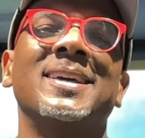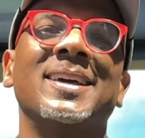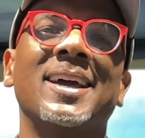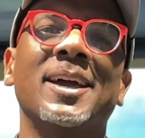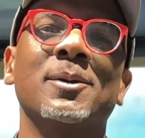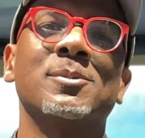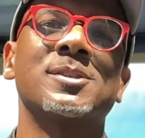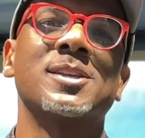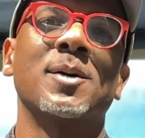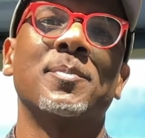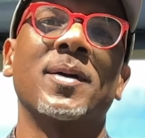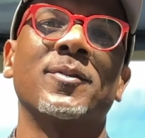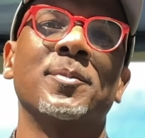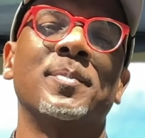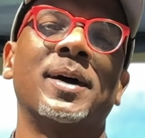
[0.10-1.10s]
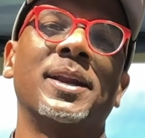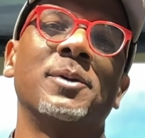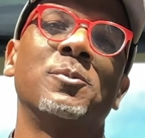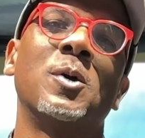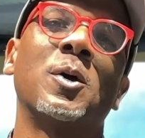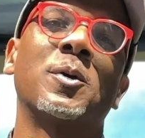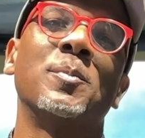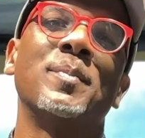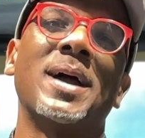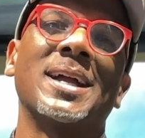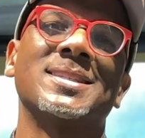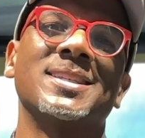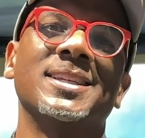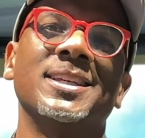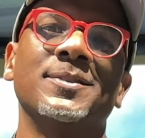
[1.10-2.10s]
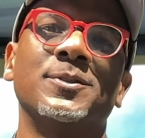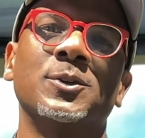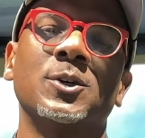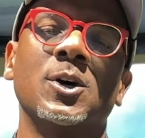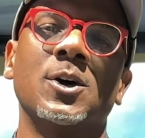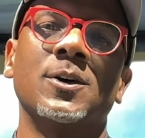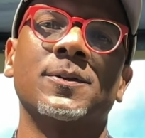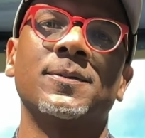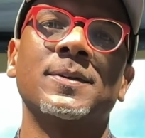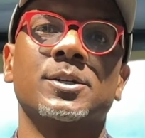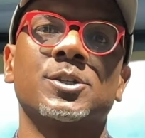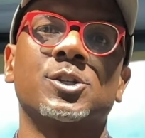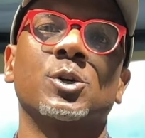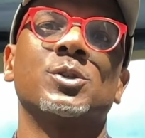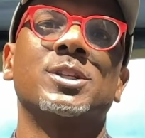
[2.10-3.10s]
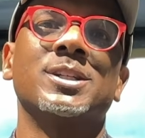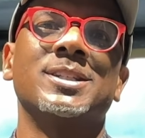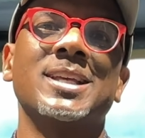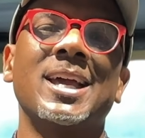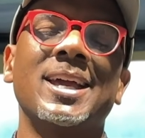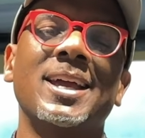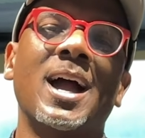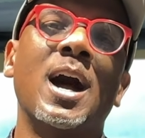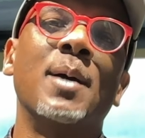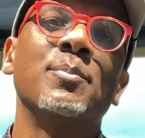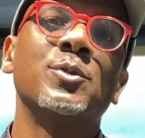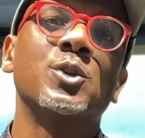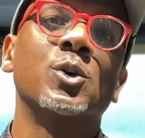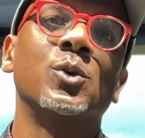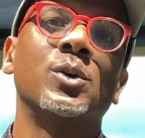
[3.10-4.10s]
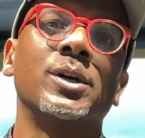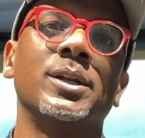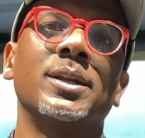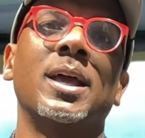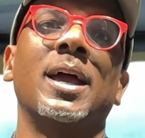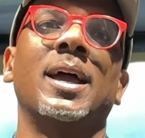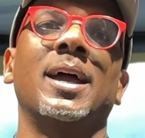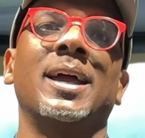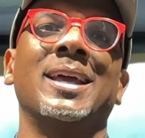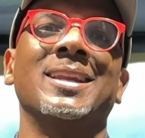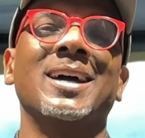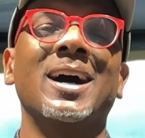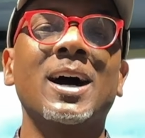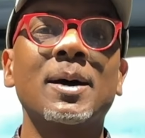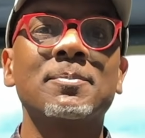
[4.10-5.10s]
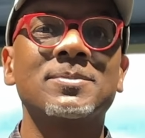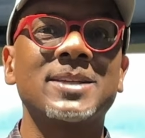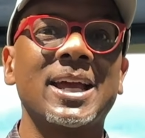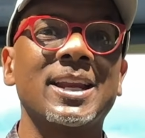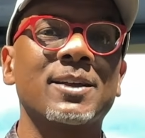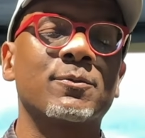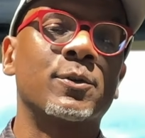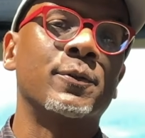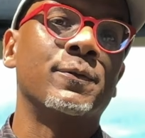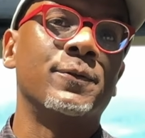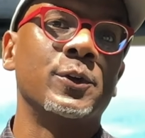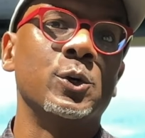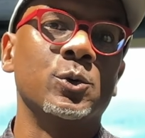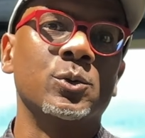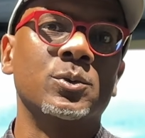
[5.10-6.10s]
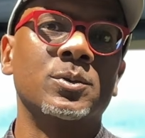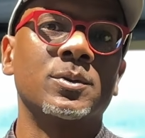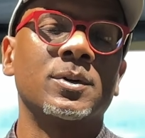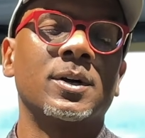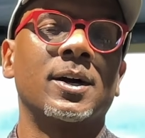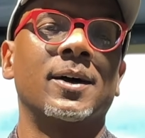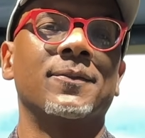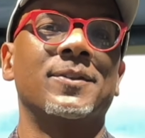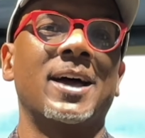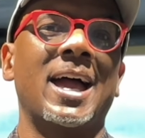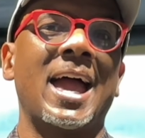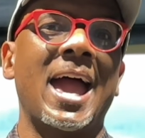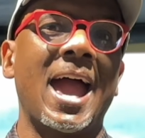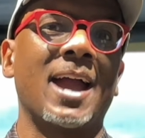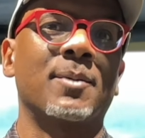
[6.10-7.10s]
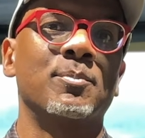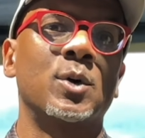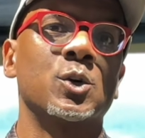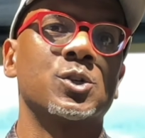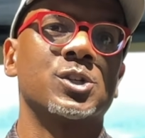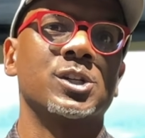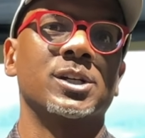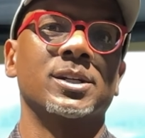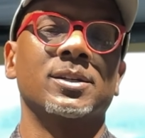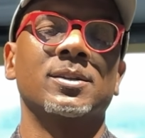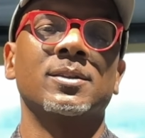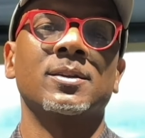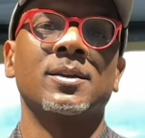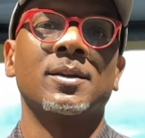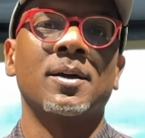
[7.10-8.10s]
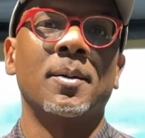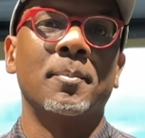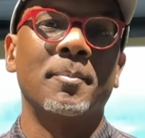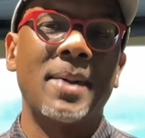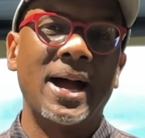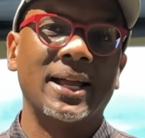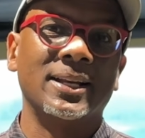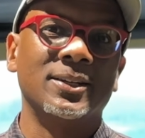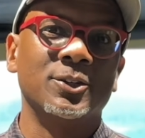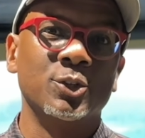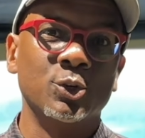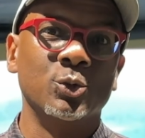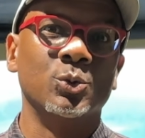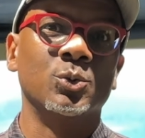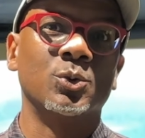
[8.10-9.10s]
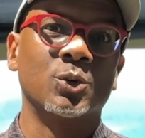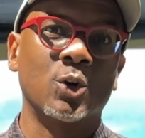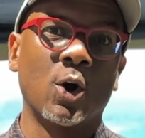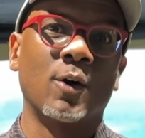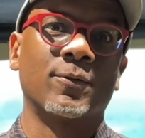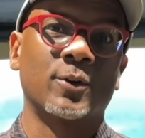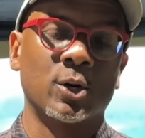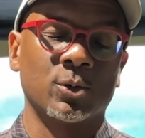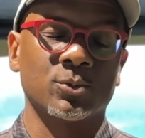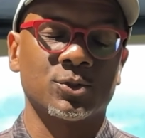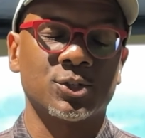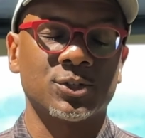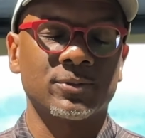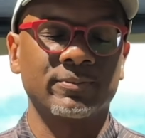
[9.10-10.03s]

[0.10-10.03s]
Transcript: Hey, what's up everybody? Welcome back to Evil Golf. So today I'm doing an updated review of the HackMotion, my new golf coach.